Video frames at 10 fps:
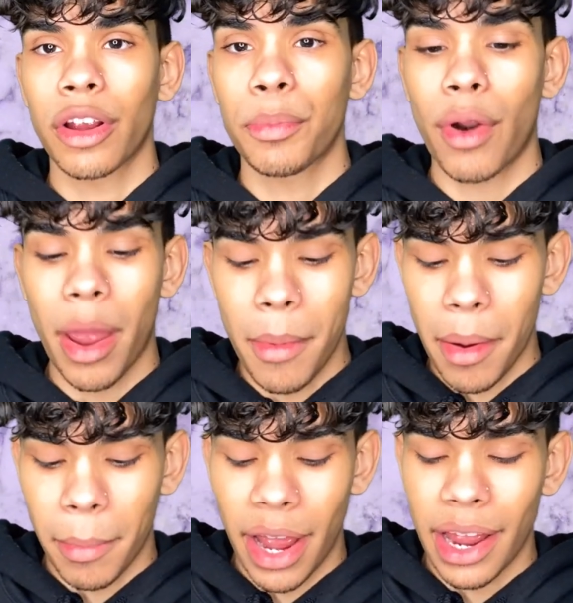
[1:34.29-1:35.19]
prime
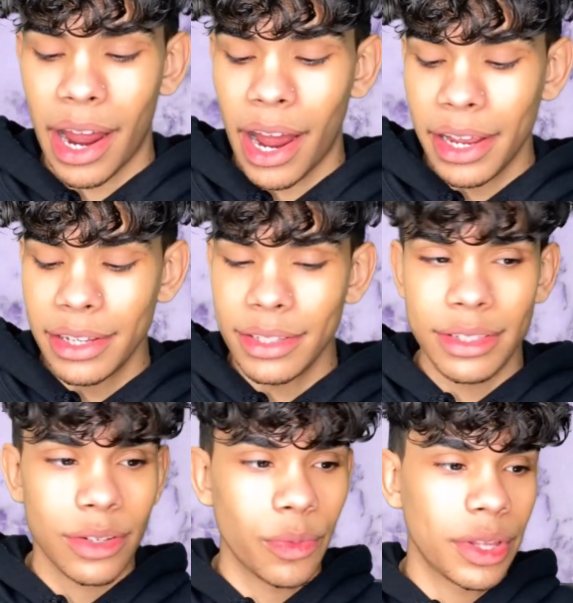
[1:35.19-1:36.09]
my eyes
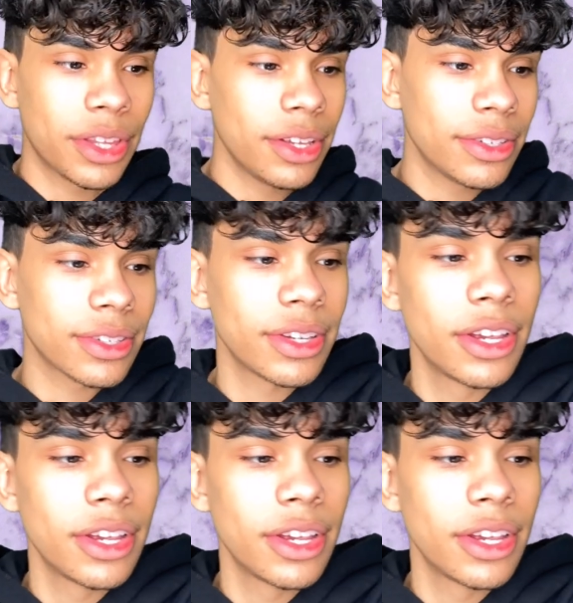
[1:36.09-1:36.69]
with this.